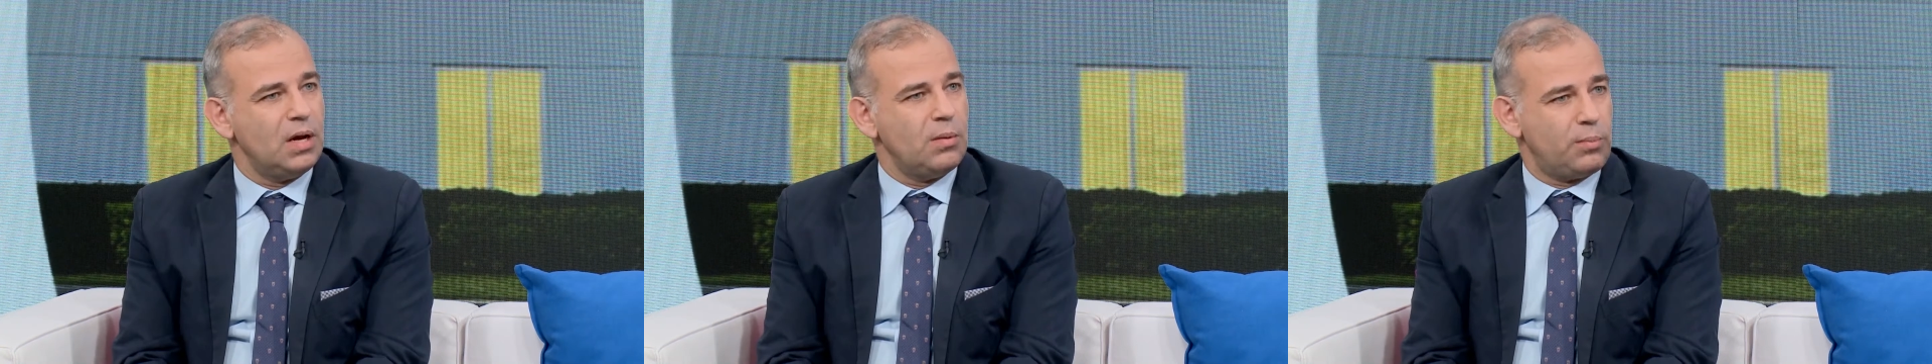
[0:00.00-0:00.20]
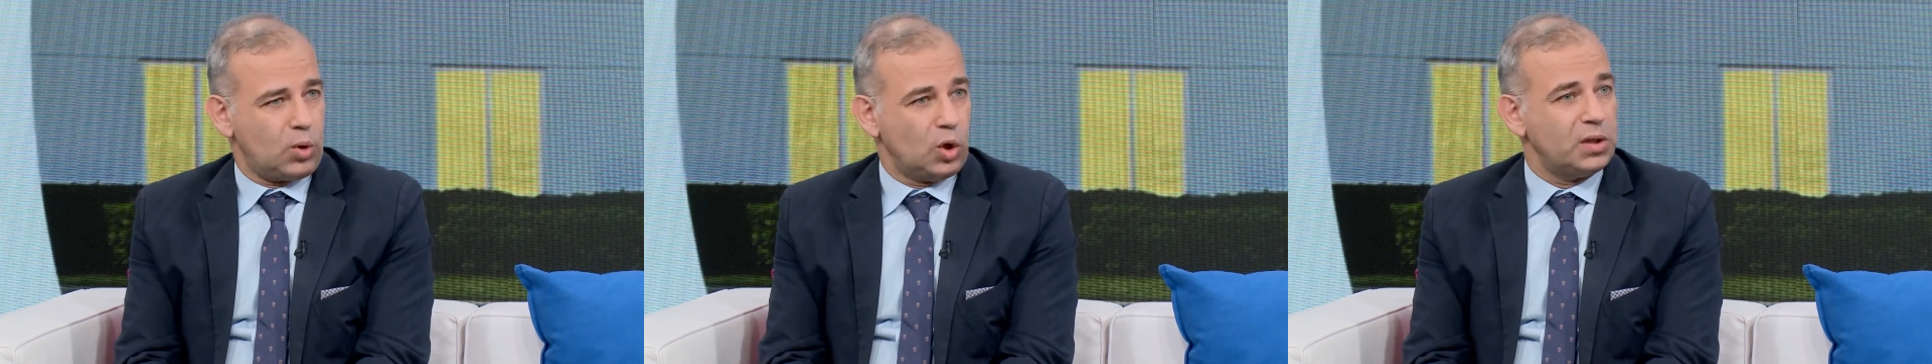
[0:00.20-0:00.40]

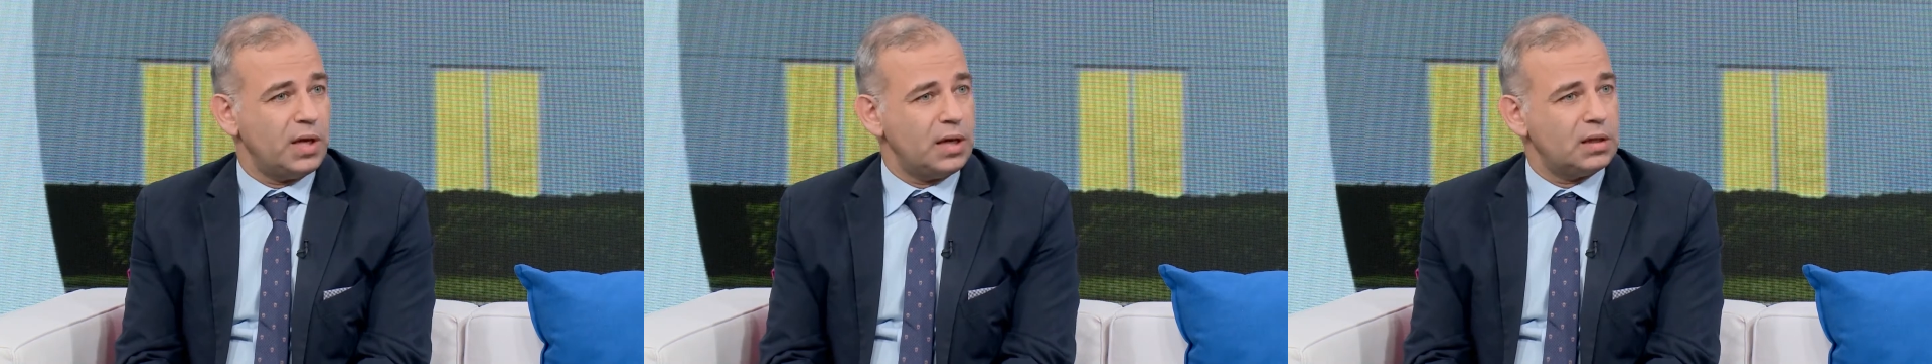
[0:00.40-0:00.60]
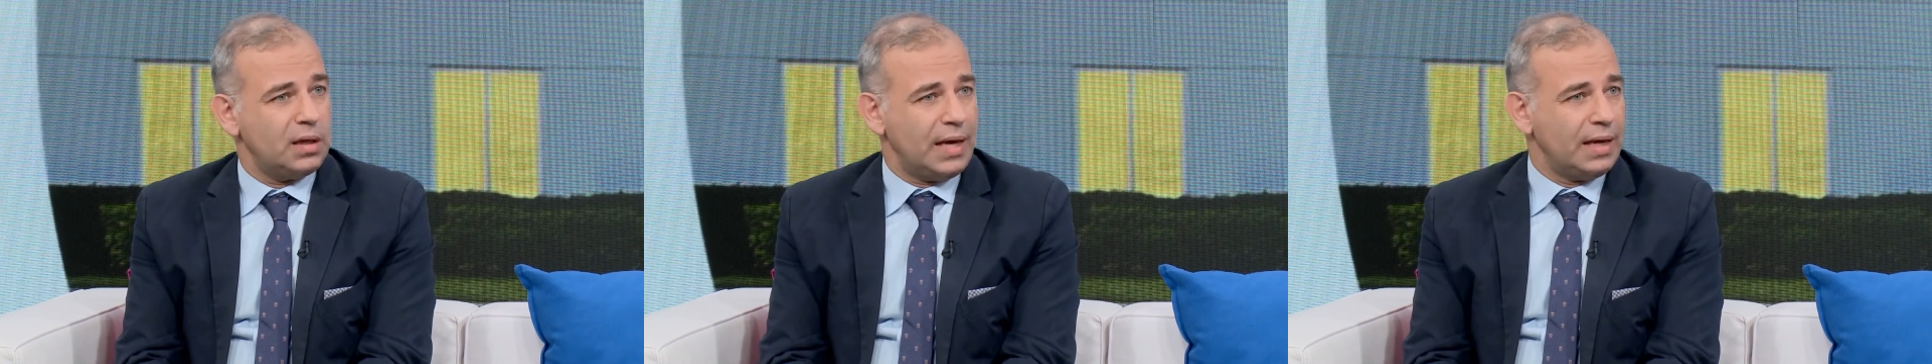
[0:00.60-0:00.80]

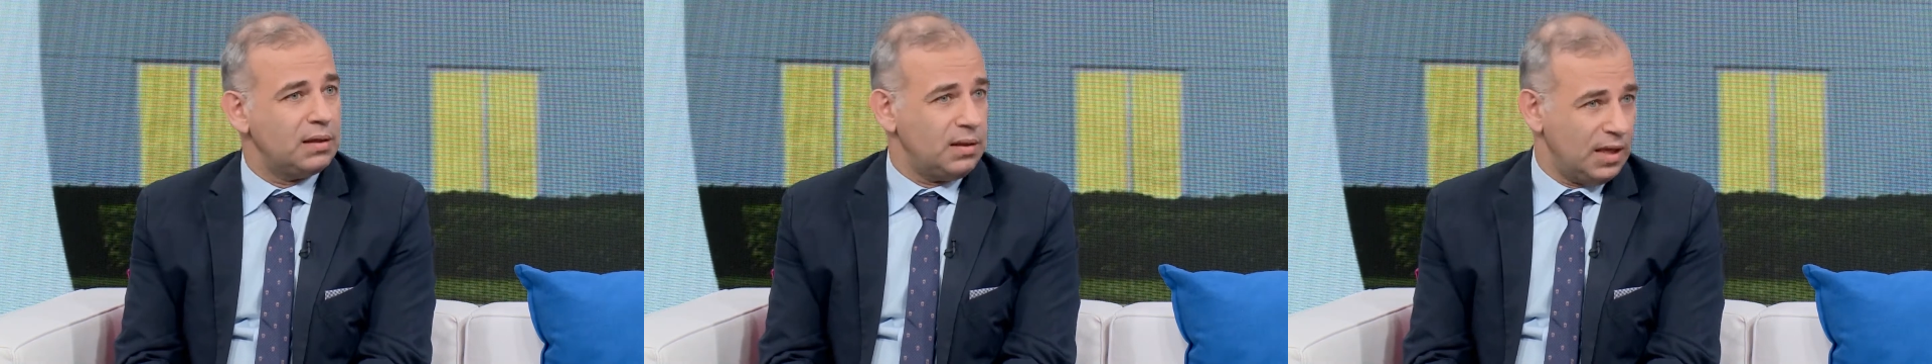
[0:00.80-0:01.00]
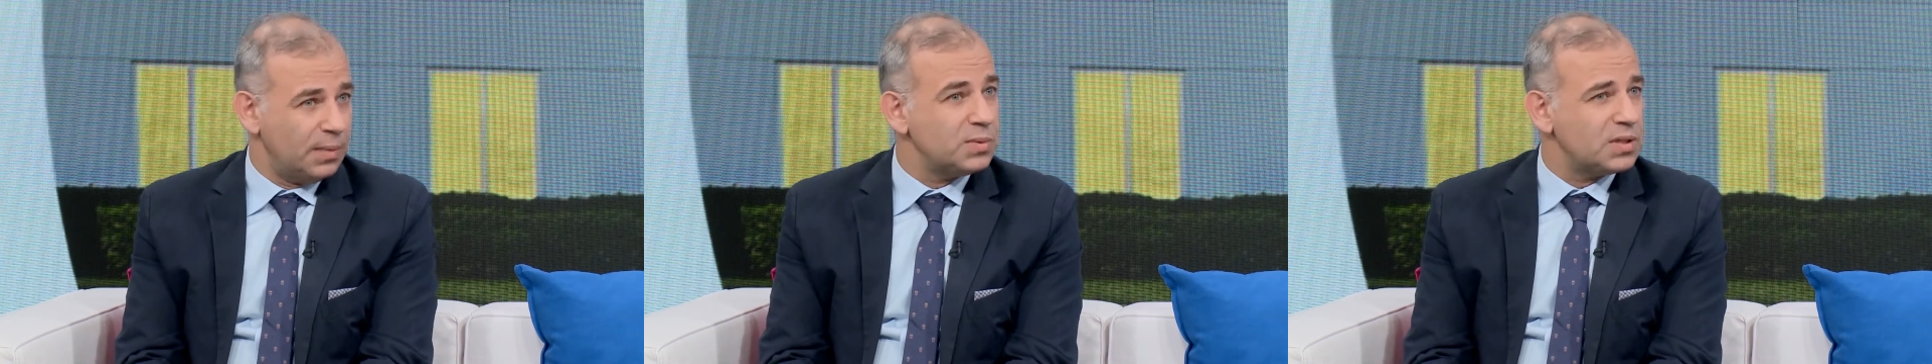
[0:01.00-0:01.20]
product like
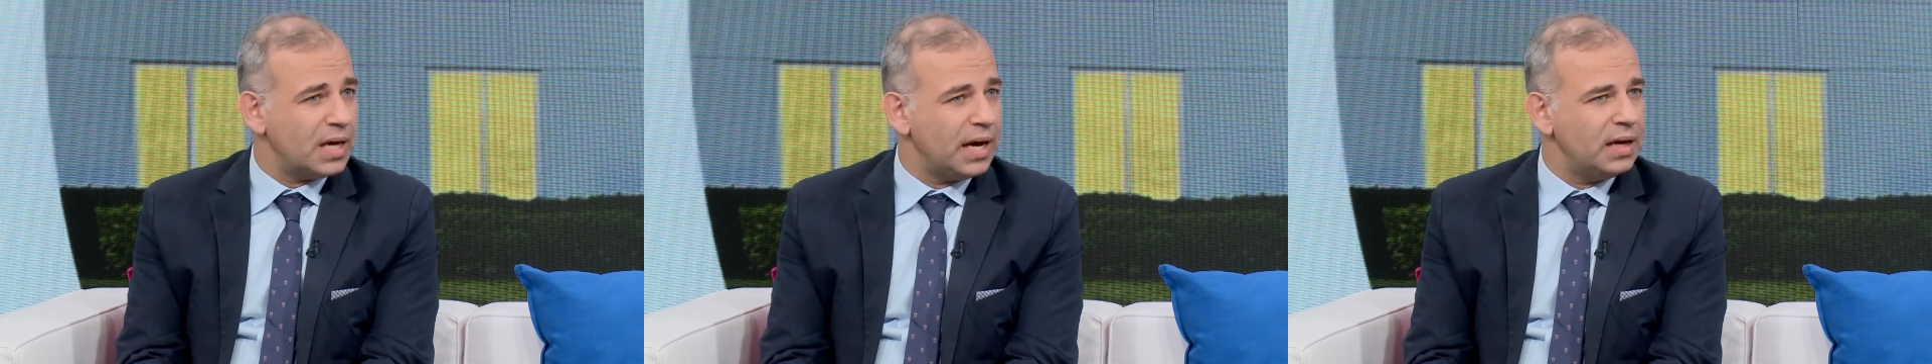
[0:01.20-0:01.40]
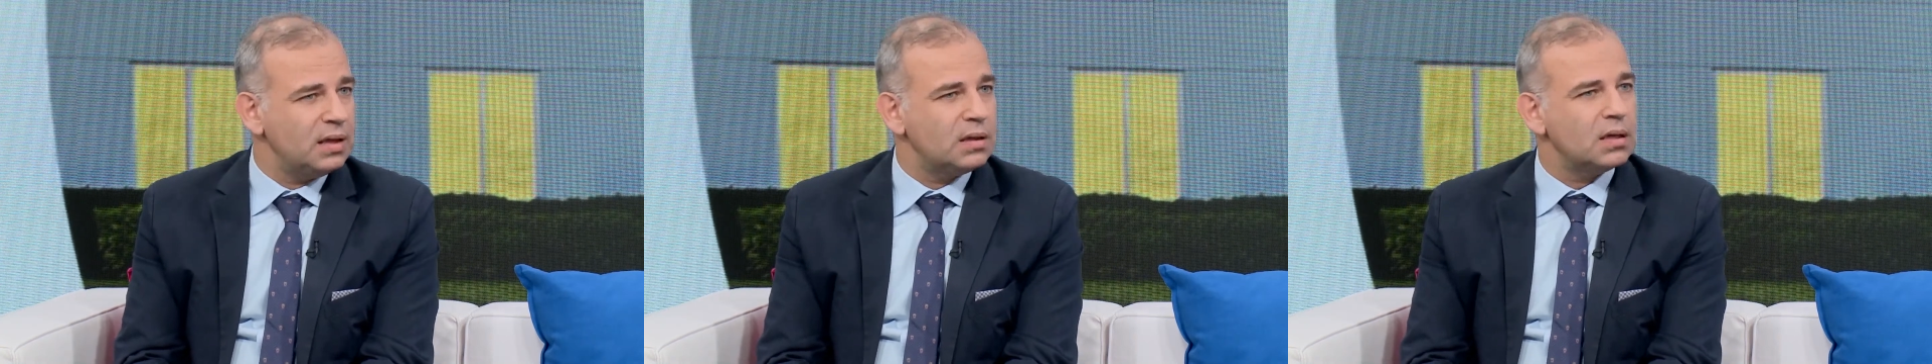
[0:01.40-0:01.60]
the
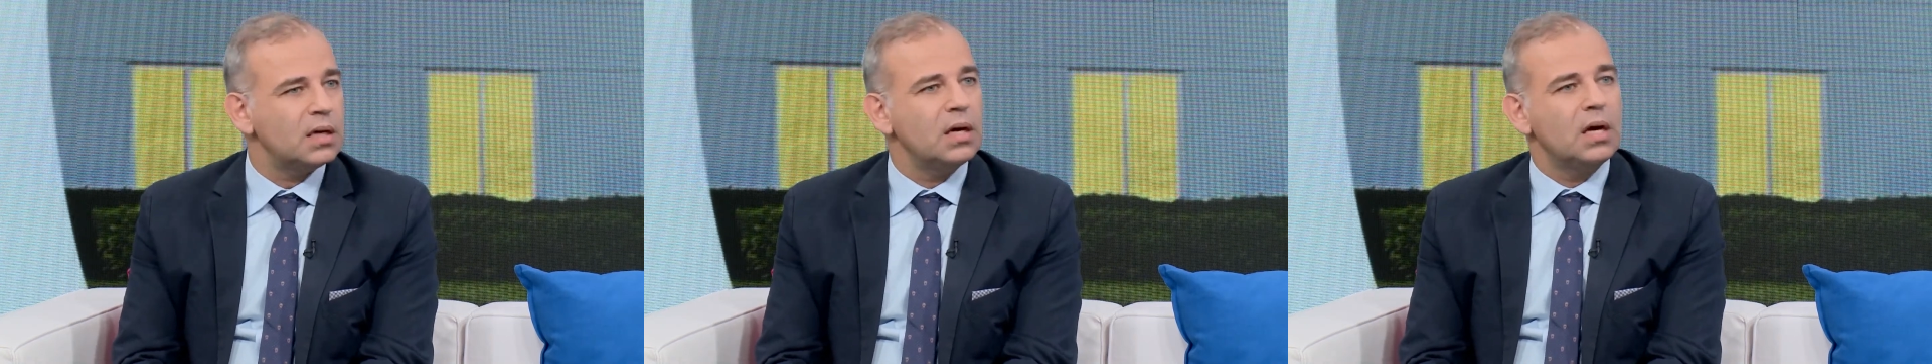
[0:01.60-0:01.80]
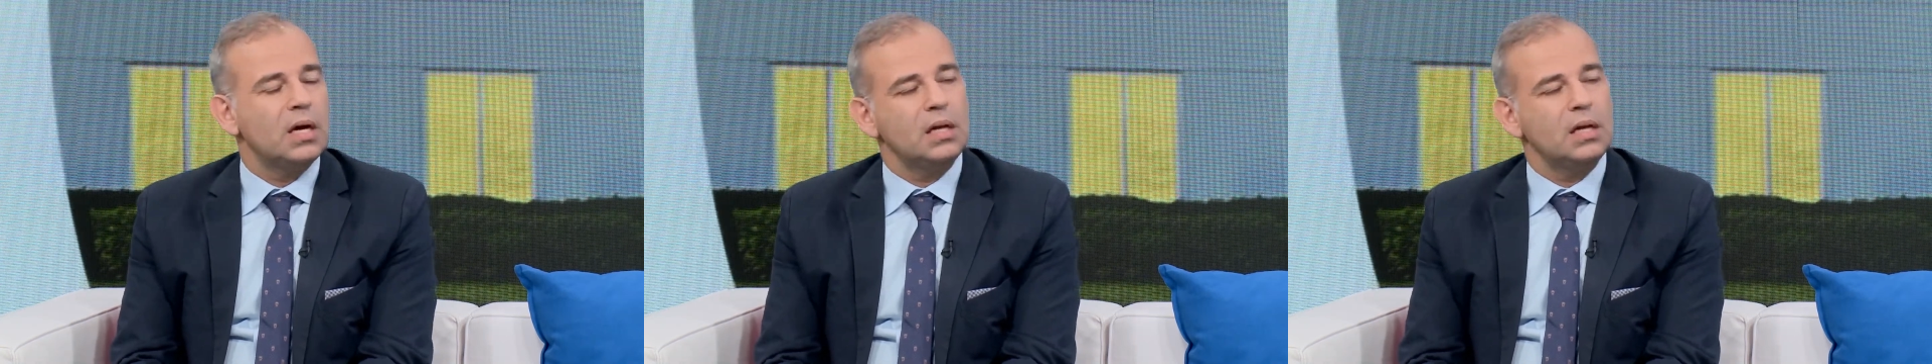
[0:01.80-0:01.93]
EmCyte,